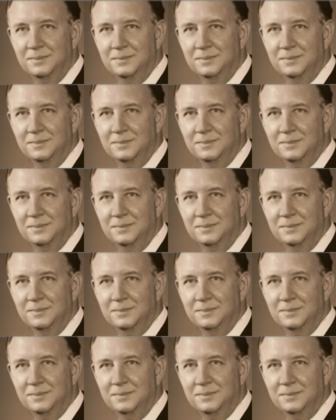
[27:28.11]

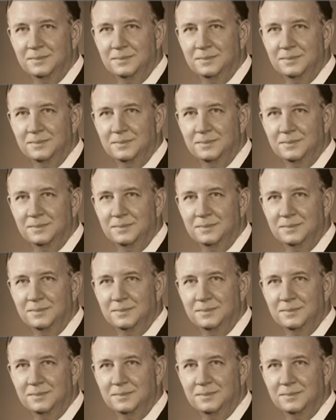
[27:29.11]

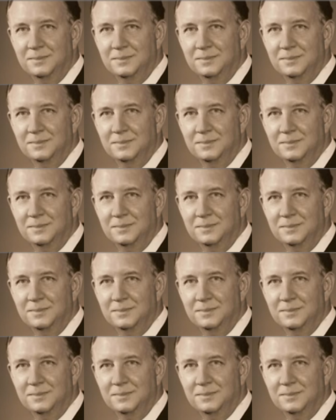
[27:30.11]

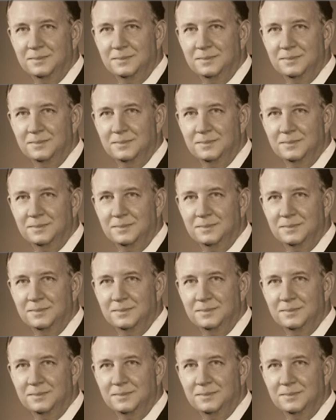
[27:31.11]

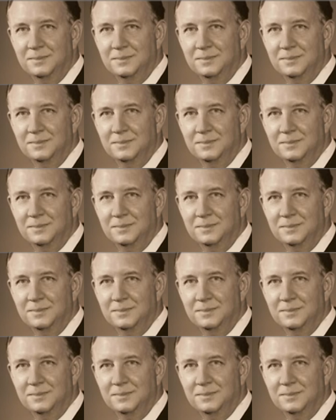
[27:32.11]

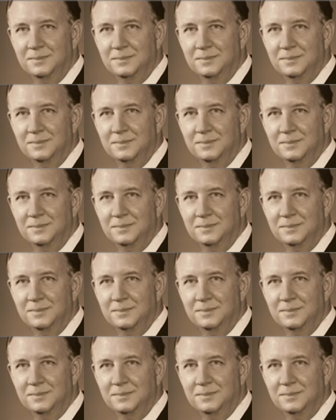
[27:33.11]

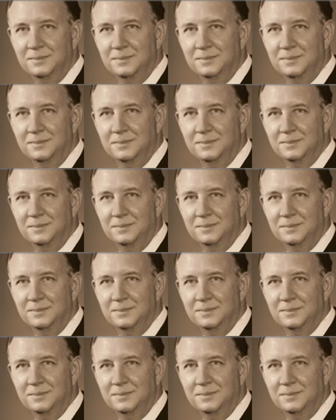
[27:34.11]
This is a still picture; no speech is visible.